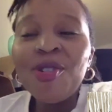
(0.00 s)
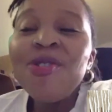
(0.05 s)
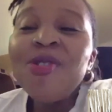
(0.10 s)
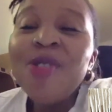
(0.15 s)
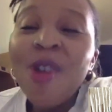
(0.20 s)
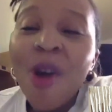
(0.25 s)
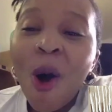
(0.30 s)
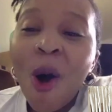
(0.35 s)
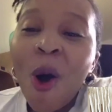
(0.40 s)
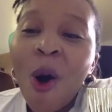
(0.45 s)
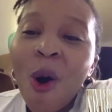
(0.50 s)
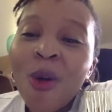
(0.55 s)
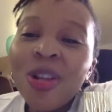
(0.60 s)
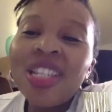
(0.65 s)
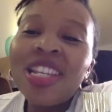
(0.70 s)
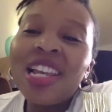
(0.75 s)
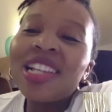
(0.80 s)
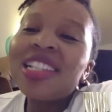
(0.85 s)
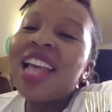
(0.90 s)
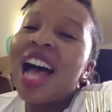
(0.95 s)
know
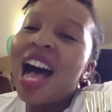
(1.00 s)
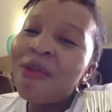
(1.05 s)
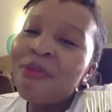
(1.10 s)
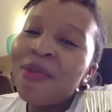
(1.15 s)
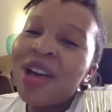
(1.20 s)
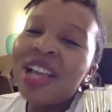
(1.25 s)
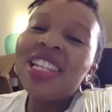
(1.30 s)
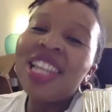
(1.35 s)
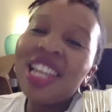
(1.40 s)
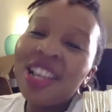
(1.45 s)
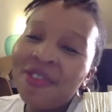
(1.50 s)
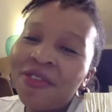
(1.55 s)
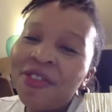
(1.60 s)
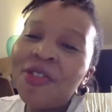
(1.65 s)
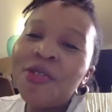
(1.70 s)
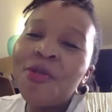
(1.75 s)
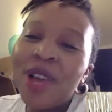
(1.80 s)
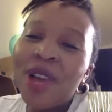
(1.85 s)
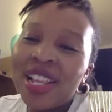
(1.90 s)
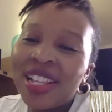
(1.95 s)
just how much
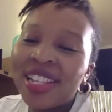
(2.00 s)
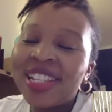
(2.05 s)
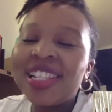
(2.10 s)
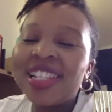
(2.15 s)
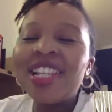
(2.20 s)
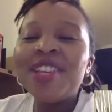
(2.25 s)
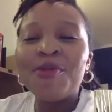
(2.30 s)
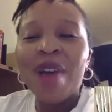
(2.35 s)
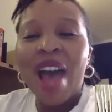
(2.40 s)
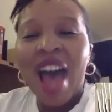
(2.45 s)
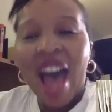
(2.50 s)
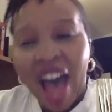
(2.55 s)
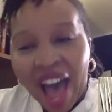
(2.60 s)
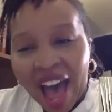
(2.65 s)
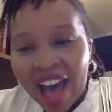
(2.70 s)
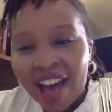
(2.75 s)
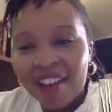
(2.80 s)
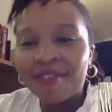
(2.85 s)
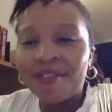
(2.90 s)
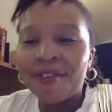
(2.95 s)
influence you
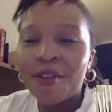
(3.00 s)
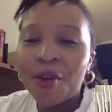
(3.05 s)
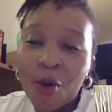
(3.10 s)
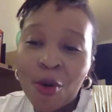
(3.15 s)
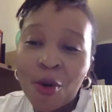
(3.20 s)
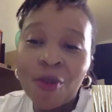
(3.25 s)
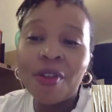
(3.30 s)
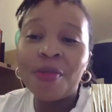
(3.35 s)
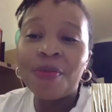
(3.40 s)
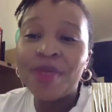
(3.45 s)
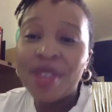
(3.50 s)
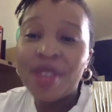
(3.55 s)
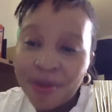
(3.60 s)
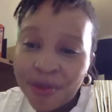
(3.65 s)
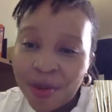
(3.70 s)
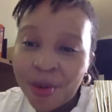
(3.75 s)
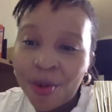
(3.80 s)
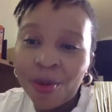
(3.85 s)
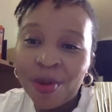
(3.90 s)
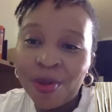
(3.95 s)
have over
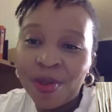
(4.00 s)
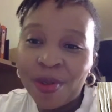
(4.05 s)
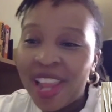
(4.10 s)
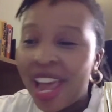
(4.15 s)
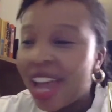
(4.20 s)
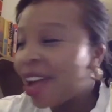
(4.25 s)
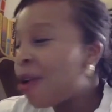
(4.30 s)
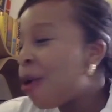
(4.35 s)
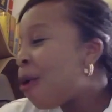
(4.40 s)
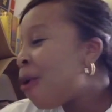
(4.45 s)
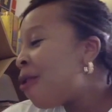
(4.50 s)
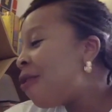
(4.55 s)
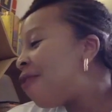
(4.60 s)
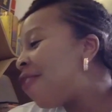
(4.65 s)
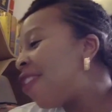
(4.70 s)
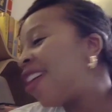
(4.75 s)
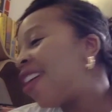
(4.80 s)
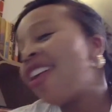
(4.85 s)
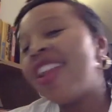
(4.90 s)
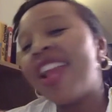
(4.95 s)
people,
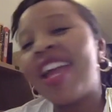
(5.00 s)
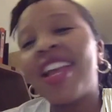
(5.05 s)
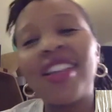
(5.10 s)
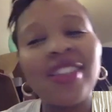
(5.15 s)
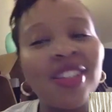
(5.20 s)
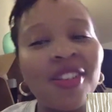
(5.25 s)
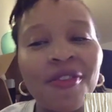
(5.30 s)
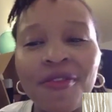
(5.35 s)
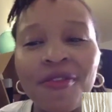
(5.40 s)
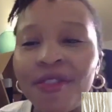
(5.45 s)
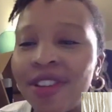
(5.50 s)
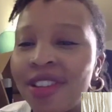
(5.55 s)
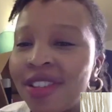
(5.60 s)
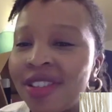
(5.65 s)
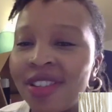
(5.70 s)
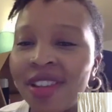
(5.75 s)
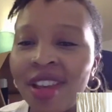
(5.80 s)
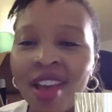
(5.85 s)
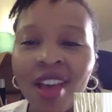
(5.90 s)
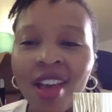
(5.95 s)
over
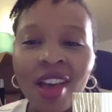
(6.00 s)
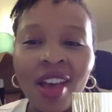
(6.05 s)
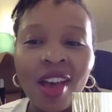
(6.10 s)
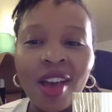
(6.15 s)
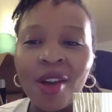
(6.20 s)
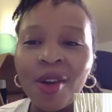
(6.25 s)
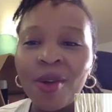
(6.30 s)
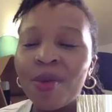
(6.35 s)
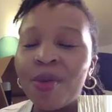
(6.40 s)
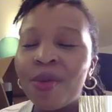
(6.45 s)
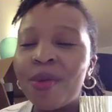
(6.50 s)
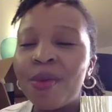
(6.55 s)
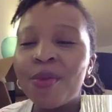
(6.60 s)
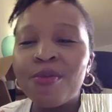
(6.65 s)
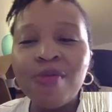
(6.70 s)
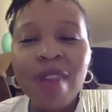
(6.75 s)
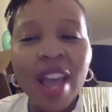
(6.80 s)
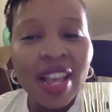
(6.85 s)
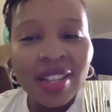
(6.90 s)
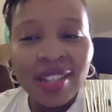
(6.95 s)
different
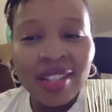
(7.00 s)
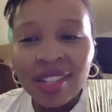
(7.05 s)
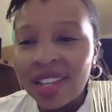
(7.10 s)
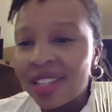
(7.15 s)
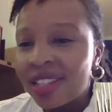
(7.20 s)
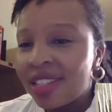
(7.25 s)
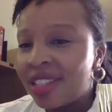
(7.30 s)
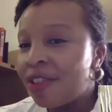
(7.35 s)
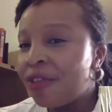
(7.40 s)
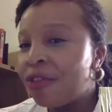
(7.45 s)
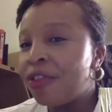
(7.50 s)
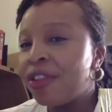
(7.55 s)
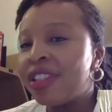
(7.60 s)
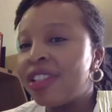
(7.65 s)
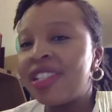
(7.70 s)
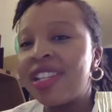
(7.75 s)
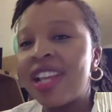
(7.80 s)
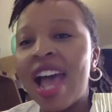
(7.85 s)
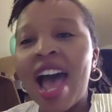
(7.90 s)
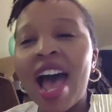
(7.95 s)
races,
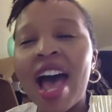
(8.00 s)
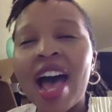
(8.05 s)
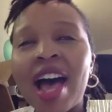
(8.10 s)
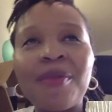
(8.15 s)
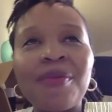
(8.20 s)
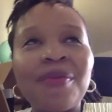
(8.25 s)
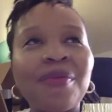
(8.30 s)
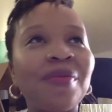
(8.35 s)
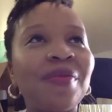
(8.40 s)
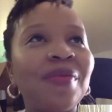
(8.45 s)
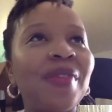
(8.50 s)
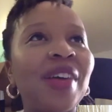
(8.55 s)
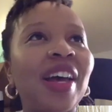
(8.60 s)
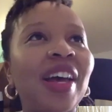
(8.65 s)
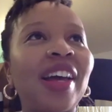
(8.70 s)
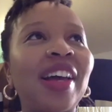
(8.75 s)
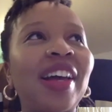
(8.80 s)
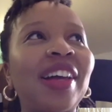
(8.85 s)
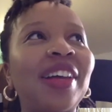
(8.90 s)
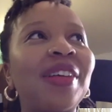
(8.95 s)
different
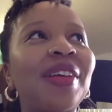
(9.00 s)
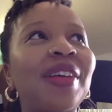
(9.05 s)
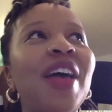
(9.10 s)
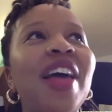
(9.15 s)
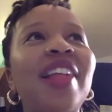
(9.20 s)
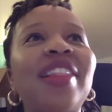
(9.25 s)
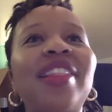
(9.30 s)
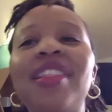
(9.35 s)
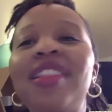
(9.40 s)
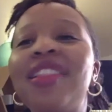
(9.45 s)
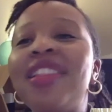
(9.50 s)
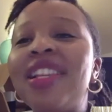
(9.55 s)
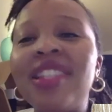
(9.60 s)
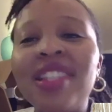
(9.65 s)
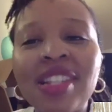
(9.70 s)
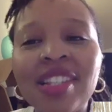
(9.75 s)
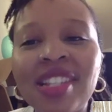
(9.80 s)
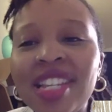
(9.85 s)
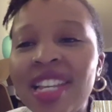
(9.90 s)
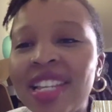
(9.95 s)

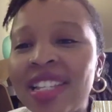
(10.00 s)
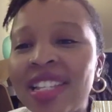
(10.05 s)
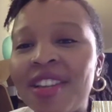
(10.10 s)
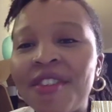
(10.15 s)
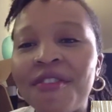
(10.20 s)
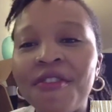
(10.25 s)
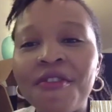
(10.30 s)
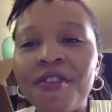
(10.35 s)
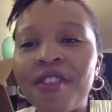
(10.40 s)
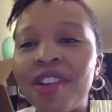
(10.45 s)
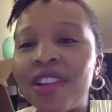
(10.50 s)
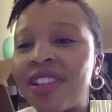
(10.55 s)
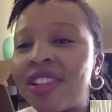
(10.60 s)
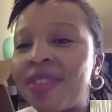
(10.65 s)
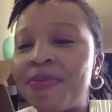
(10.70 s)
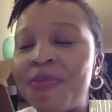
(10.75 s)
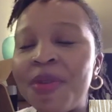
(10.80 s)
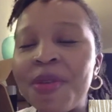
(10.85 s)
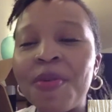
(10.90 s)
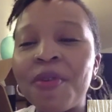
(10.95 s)
ethnicities,
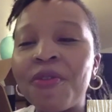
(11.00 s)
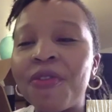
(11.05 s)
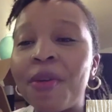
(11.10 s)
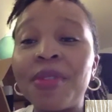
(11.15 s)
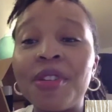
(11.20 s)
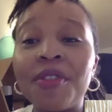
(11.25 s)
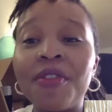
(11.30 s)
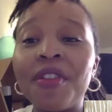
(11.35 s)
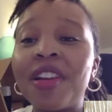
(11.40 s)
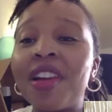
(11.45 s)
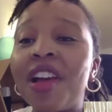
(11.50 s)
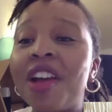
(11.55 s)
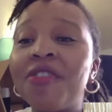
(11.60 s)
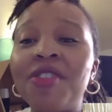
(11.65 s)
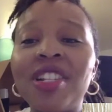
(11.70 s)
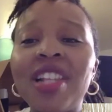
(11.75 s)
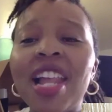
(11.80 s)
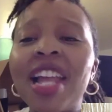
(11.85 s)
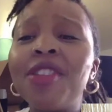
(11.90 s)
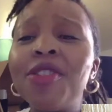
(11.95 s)
different people from different
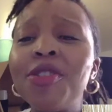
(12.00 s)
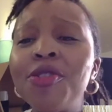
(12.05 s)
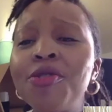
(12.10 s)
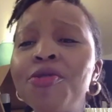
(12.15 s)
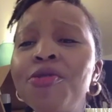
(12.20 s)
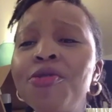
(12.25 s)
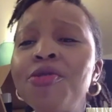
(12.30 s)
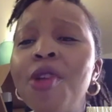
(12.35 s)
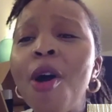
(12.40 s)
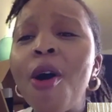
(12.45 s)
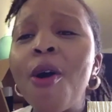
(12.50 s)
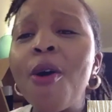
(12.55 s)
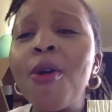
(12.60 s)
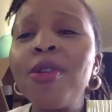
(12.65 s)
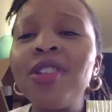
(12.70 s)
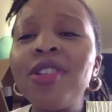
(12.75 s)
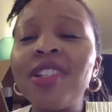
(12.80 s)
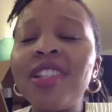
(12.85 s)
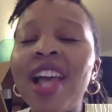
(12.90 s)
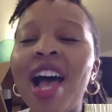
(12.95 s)
countries. Do you know
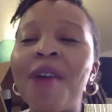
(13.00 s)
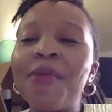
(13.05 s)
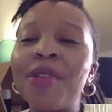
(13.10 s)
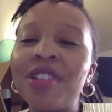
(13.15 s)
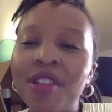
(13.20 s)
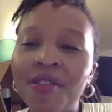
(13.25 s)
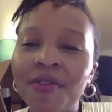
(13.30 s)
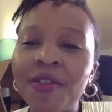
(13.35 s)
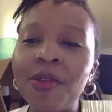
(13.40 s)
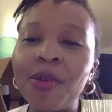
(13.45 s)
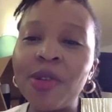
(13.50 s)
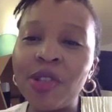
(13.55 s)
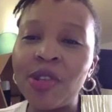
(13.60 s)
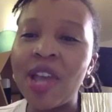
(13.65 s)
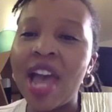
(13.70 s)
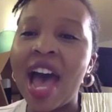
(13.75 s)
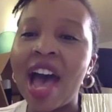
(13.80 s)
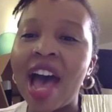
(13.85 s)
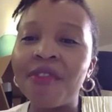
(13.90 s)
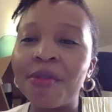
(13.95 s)
just how much influence
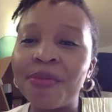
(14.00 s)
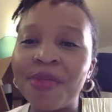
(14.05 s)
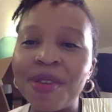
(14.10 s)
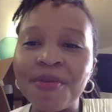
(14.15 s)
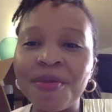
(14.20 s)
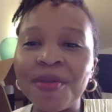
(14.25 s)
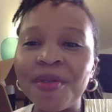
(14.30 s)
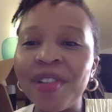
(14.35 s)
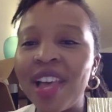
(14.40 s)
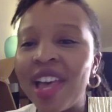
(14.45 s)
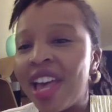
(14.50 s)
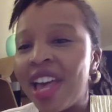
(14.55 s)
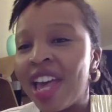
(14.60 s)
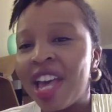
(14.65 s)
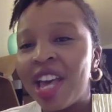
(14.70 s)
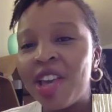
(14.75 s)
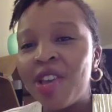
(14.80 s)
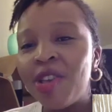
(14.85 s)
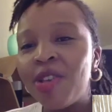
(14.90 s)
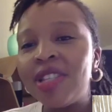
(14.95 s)
you have on people?
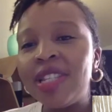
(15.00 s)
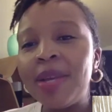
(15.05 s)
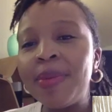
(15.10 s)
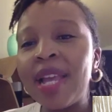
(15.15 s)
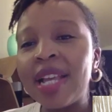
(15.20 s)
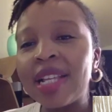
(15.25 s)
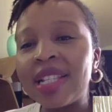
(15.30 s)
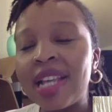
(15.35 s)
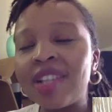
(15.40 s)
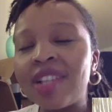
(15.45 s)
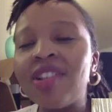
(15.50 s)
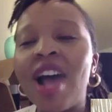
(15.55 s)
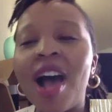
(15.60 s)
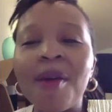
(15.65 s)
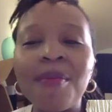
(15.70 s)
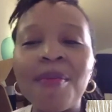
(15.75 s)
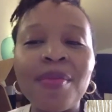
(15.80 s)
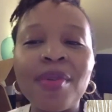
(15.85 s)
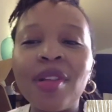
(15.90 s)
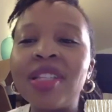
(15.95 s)
You seem like such
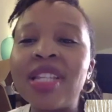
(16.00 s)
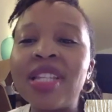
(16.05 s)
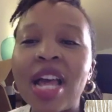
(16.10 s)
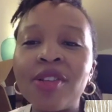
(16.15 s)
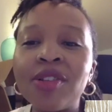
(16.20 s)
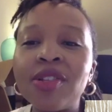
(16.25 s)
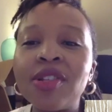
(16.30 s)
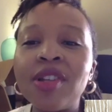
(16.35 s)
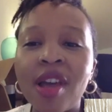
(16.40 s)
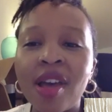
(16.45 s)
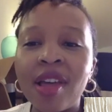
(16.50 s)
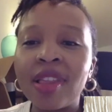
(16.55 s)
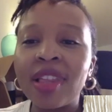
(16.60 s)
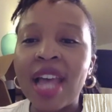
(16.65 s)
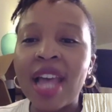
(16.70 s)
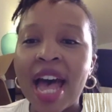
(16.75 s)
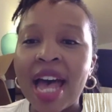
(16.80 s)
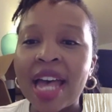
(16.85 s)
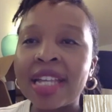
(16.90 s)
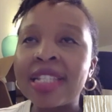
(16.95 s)
humble, down-to-earth
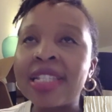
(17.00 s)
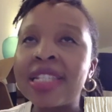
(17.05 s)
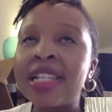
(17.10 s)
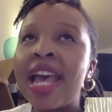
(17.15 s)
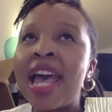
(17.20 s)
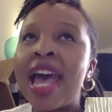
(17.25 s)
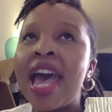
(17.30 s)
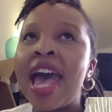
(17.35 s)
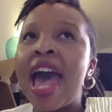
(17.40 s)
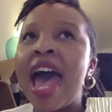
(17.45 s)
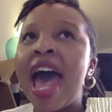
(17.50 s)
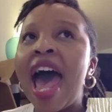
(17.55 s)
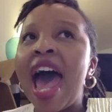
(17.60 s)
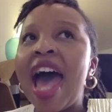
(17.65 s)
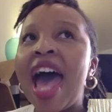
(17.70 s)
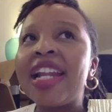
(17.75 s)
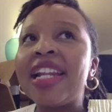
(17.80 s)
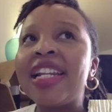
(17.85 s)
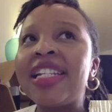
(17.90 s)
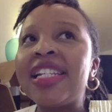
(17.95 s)
guys.
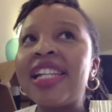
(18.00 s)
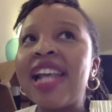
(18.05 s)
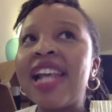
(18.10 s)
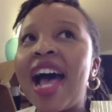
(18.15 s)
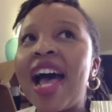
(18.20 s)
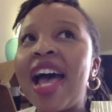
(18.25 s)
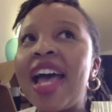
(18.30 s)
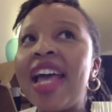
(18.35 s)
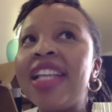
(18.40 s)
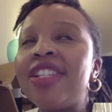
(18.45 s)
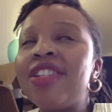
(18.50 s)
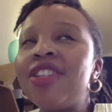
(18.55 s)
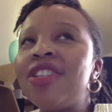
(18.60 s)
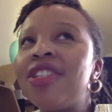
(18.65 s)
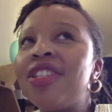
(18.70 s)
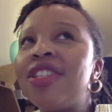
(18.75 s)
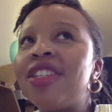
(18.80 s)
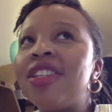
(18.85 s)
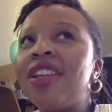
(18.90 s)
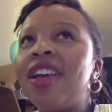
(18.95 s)
And it
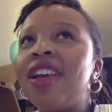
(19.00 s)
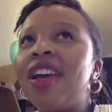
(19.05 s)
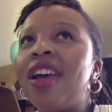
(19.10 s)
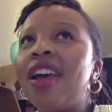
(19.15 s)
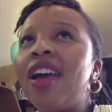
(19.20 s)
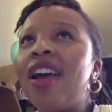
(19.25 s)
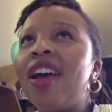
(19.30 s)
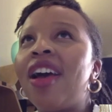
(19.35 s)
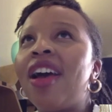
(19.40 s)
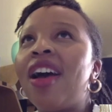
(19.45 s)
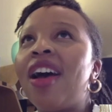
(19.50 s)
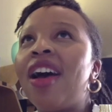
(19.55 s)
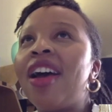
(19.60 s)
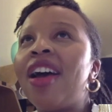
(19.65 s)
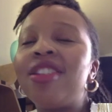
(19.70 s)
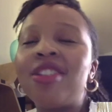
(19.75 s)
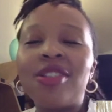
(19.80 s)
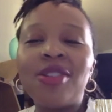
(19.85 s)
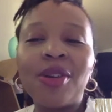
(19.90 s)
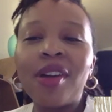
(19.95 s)
just
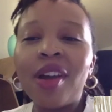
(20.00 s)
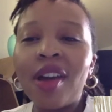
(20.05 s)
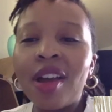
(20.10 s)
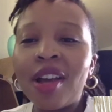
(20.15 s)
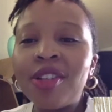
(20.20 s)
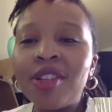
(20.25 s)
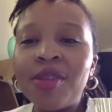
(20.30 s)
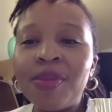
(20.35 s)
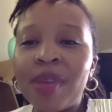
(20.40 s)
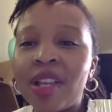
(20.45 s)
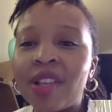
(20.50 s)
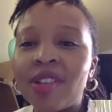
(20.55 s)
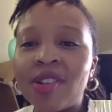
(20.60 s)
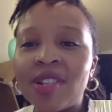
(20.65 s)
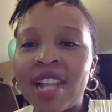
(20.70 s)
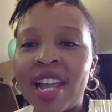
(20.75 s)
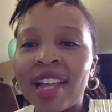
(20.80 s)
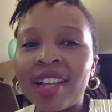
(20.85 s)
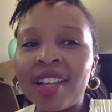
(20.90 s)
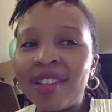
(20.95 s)
occurred to me. It was
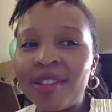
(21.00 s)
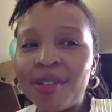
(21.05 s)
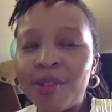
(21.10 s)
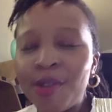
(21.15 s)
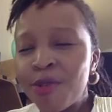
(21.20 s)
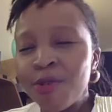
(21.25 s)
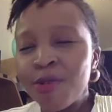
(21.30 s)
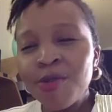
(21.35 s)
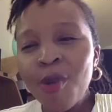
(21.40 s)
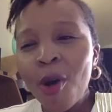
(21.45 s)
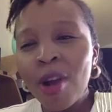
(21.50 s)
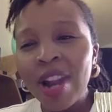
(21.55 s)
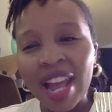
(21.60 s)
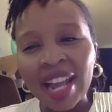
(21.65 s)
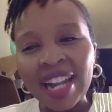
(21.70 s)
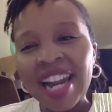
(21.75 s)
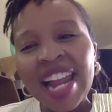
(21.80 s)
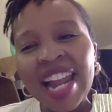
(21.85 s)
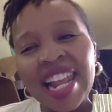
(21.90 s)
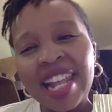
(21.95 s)
do you know,
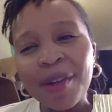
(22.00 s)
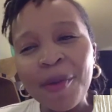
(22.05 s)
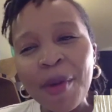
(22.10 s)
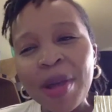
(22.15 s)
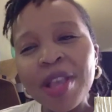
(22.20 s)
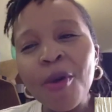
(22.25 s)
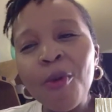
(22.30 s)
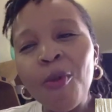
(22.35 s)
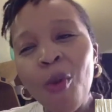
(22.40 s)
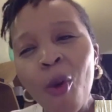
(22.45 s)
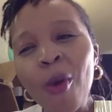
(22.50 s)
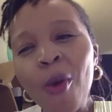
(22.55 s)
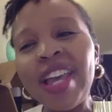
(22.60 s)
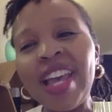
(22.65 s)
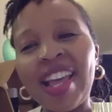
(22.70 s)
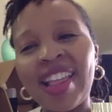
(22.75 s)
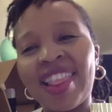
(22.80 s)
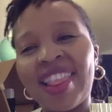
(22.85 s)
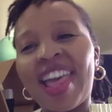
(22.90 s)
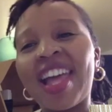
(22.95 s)
Nali, when you're
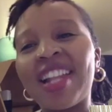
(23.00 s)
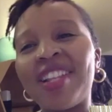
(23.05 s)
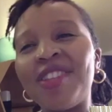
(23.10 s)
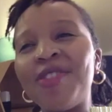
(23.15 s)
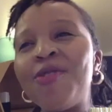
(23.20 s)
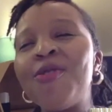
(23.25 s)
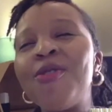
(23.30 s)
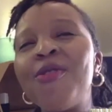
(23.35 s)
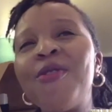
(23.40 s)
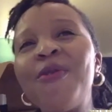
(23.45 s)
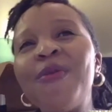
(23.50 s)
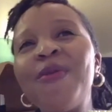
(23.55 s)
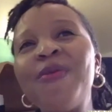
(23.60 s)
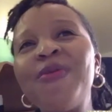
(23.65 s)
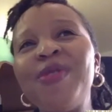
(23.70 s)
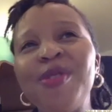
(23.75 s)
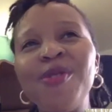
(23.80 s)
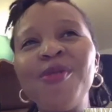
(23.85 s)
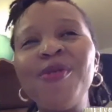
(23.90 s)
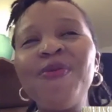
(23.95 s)
walking there, do
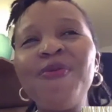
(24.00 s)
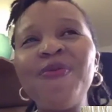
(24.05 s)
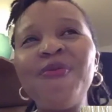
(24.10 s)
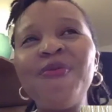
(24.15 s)
you